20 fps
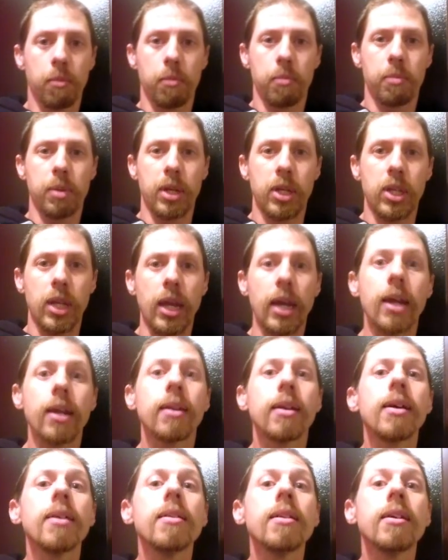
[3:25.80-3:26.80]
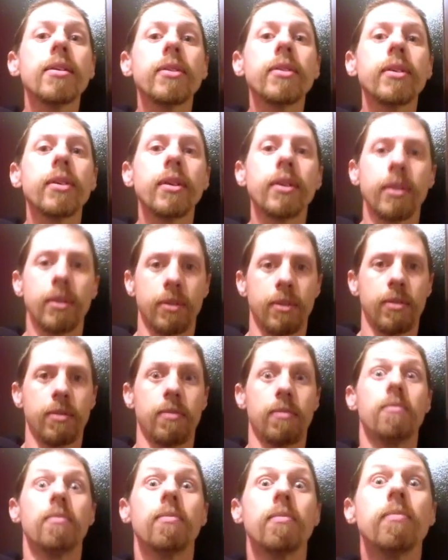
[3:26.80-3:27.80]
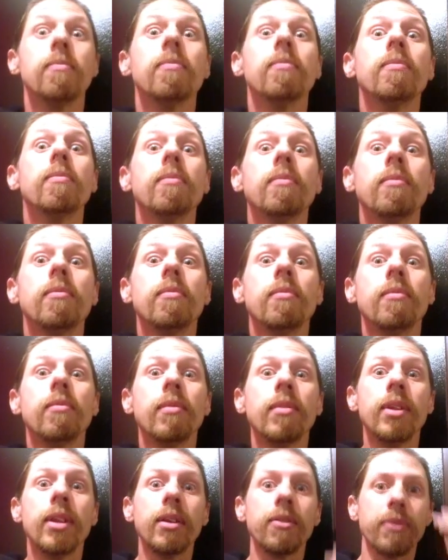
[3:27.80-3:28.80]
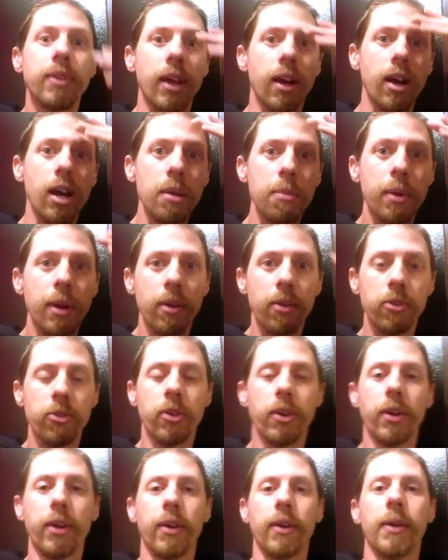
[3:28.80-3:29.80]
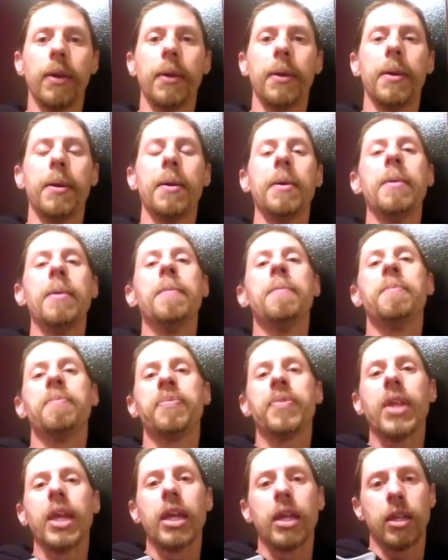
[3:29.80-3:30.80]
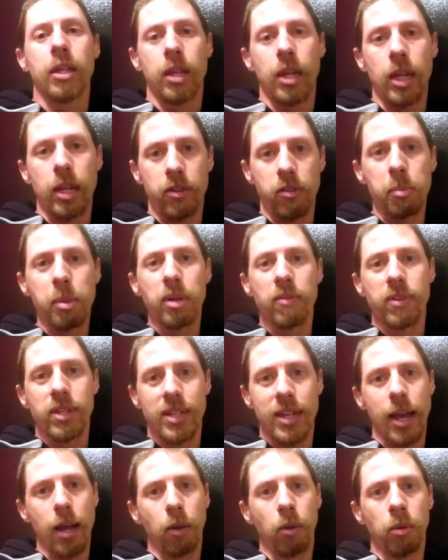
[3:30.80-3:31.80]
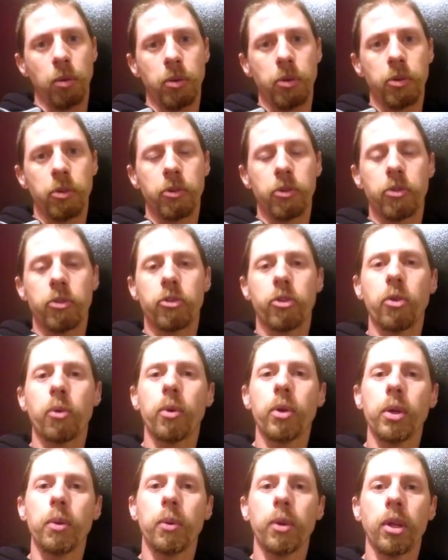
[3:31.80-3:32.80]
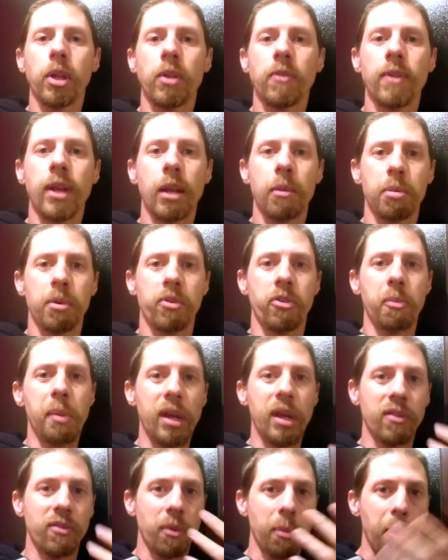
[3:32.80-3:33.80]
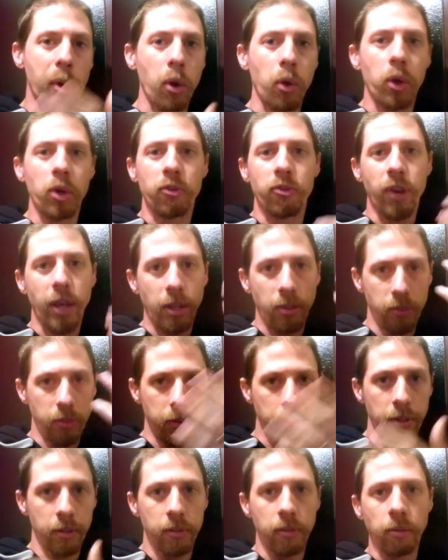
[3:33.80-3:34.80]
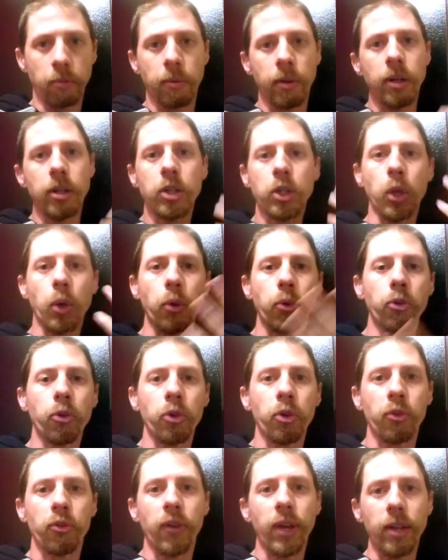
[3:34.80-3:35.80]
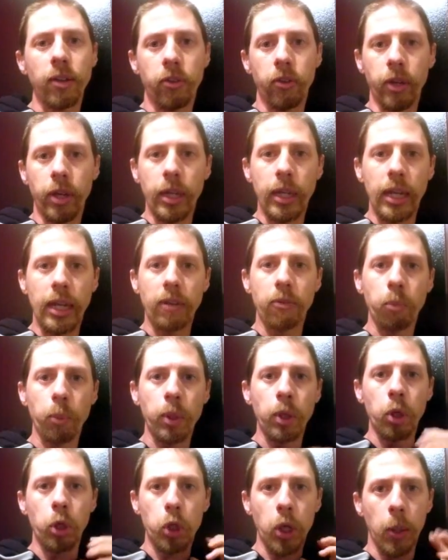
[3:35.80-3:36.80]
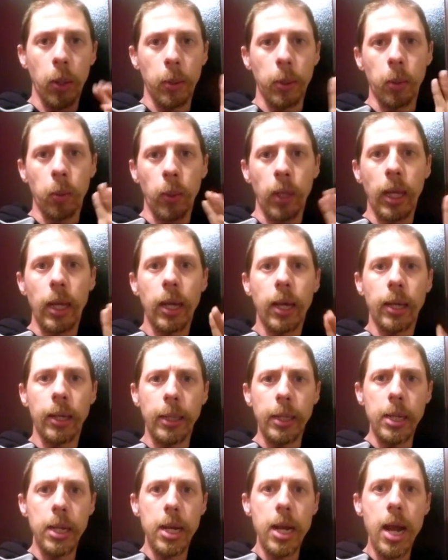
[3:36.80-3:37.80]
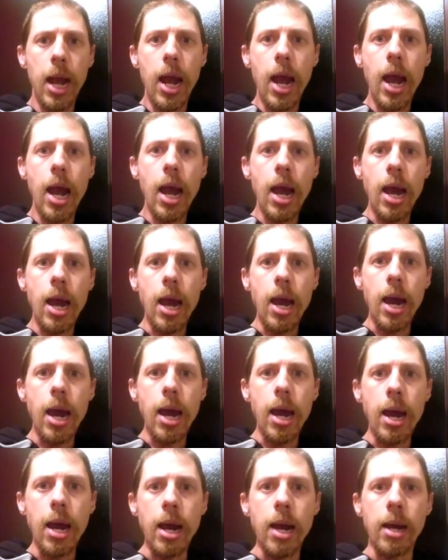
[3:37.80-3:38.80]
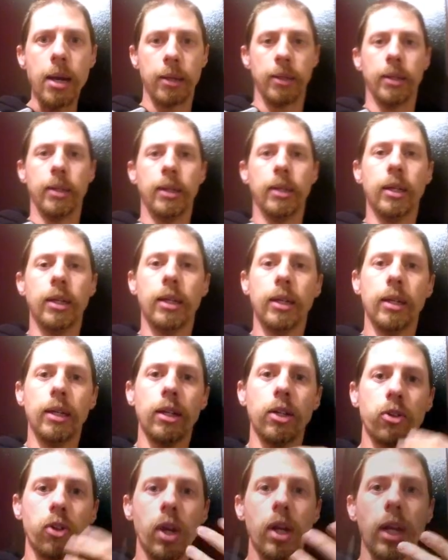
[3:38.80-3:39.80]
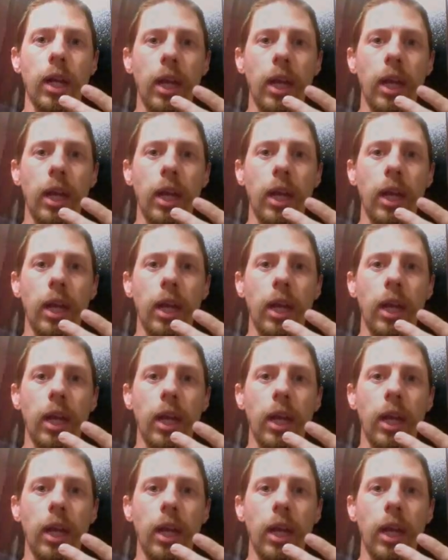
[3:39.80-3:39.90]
pitch their head like this and lift their eyebrows, and it's a bit of a tell. So what you want to develop is a bit of a poker face. Nothing really shows on your face. Even when you're shouting your ki, yeah, try to